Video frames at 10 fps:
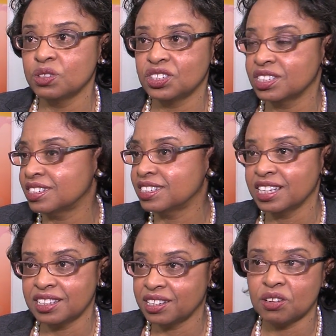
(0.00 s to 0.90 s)
was just
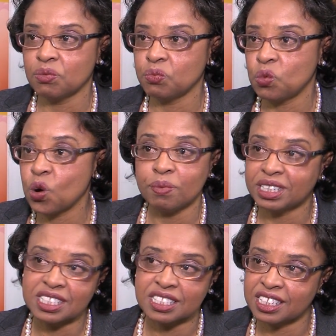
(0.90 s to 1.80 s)
sitting there warm
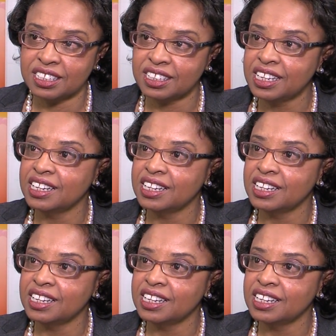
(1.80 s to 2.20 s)
in a seat.